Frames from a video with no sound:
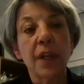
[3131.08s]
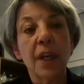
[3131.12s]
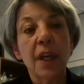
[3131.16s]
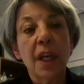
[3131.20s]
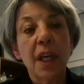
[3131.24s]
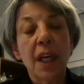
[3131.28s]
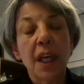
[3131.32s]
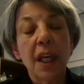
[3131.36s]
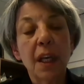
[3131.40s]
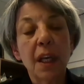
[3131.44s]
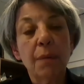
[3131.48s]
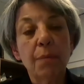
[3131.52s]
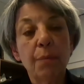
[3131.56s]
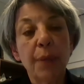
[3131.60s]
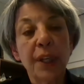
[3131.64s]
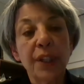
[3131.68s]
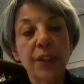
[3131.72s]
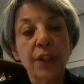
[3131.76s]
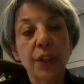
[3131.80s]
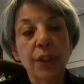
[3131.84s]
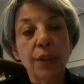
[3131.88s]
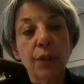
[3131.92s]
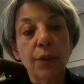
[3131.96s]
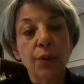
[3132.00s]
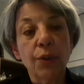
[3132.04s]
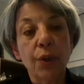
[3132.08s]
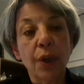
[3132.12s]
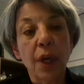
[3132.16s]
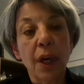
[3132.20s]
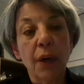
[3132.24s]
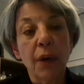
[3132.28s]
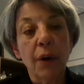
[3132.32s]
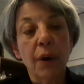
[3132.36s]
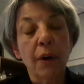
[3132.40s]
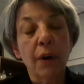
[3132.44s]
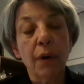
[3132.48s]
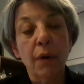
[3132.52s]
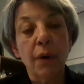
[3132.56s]
in budget
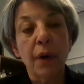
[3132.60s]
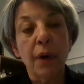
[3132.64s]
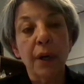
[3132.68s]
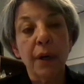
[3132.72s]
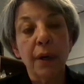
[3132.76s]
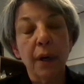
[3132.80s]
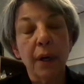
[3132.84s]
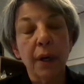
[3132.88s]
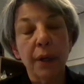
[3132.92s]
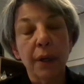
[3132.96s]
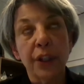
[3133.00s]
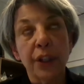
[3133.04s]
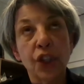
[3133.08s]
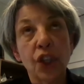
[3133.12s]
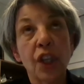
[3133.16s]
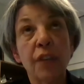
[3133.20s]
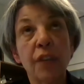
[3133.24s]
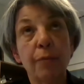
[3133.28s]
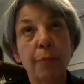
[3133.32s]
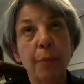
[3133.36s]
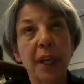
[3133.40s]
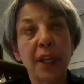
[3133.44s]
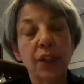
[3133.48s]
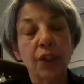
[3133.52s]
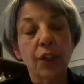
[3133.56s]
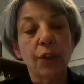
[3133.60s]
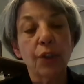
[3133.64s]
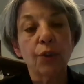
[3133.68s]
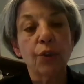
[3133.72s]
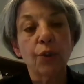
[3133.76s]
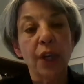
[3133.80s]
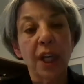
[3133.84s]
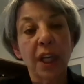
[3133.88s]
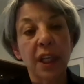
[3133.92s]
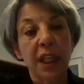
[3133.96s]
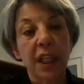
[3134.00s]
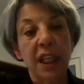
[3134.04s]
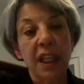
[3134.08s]
or achieve budget
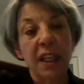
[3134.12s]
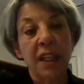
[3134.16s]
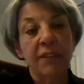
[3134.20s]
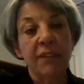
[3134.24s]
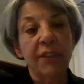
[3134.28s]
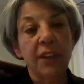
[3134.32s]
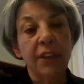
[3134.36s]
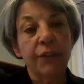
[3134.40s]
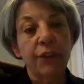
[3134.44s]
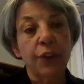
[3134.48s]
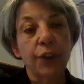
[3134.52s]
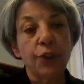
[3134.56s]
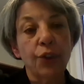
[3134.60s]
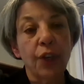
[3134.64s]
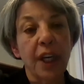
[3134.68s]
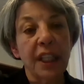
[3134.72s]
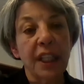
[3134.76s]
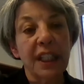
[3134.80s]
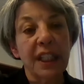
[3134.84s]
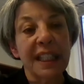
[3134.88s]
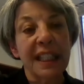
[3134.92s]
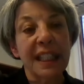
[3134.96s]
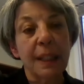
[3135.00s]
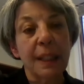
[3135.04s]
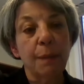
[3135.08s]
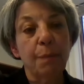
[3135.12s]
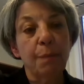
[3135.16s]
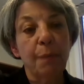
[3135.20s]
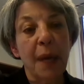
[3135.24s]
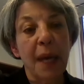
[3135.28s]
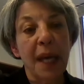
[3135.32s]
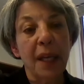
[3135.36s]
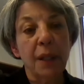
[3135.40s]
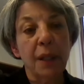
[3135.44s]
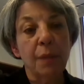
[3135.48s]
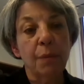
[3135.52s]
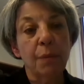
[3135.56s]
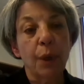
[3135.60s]
neutrality, even if you're trying to
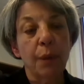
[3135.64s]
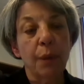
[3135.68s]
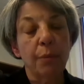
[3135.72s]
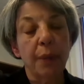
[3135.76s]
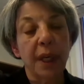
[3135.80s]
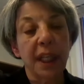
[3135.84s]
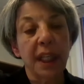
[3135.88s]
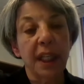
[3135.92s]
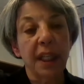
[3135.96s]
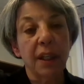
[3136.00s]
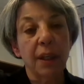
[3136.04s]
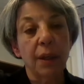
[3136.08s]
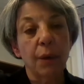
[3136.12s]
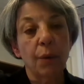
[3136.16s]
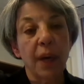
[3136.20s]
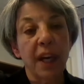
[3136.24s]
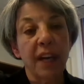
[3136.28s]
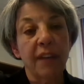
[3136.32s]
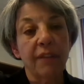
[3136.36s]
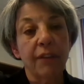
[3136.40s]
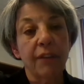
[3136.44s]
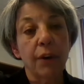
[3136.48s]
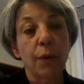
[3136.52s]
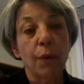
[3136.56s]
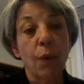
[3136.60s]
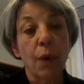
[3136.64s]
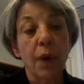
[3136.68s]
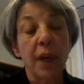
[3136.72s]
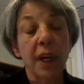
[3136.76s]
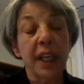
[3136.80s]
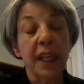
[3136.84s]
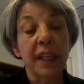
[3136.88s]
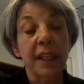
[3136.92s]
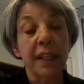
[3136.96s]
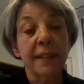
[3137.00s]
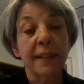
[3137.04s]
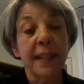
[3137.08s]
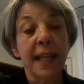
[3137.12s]
spend more money in a waiver. One
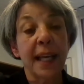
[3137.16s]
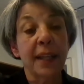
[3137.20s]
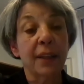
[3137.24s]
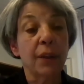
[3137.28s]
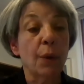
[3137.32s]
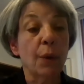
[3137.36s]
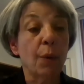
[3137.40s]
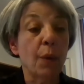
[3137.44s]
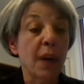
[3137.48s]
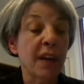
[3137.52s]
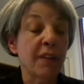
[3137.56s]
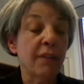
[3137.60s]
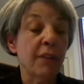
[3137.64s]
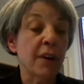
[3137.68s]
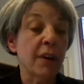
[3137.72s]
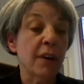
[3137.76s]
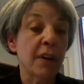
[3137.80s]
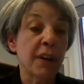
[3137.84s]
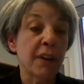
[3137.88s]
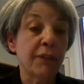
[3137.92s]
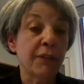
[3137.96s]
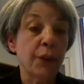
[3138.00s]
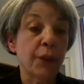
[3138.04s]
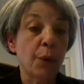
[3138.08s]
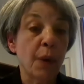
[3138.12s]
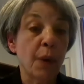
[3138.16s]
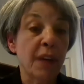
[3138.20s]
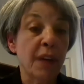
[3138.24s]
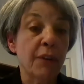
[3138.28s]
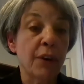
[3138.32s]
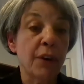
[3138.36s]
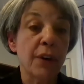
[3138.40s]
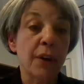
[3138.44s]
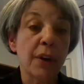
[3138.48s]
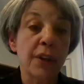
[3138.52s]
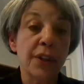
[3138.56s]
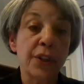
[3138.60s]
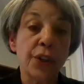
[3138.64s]
is that if the
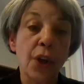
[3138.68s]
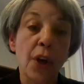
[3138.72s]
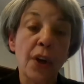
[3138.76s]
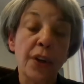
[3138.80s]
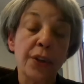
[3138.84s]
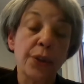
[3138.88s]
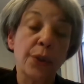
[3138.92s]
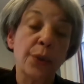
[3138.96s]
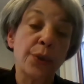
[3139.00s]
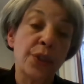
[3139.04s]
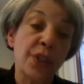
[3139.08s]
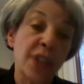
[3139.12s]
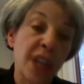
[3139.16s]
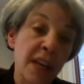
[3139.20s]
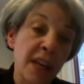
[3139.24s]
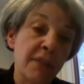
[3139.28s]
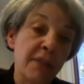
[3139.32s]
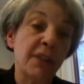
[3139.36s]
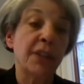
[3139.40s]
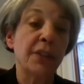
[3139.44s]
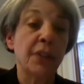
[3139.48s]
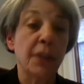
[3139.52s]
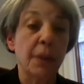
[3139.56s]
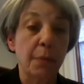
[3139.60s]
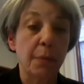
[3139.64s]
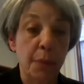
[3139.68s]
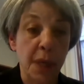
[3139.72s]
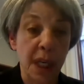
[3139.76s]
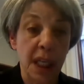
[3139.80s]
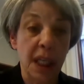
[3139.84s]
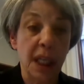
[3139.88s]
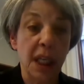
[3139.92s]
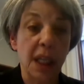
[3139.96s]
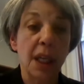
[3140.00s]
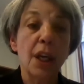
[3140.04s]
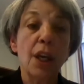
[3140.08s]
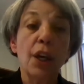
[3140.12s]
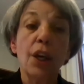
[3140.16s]
waiver is also saving some
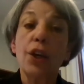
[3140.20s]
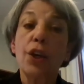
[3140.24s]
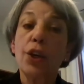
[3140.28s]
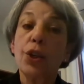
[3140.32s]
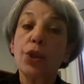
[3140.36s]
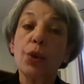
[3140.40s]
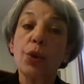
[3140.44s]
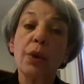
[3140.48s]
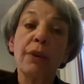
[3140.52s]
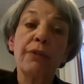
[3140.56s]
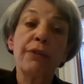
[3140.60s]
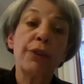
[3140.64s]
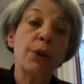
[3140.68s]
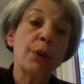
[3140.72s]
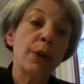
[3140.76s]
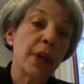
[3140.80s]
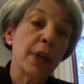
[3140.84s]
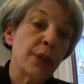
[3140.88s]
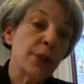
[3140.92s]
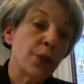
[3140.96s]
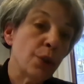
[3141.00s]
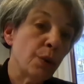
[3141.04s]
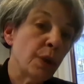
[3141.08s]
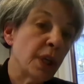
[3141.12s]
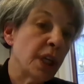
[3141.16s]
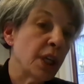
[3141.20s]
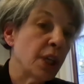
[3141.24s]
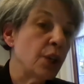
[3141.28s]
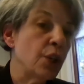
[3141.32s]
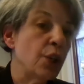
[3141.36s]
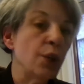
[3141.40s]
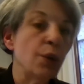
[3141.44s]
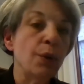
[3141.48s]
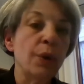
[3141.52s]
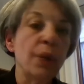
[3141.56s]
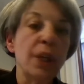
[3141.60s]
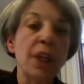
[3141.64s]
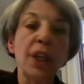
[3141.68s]
money. So if you're doing a
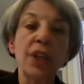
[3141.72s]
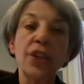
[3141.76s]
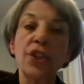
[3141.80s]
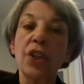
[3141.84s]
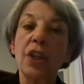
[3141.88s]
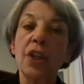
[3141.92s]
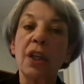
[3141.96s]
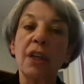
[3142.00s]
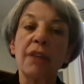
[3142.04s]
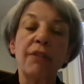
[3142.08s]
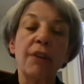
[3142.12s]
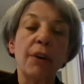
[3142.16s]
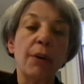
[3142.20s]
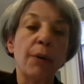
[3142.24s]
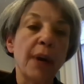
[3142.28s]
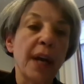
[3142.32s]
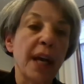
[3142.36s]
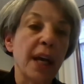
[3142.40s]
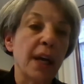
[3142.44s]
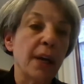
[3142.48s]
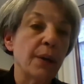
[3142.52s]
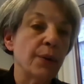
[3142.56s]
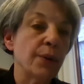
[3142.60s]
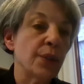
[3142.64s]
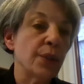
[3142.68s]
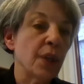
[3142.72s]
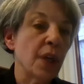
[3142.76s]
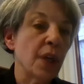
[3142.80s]
new initiative around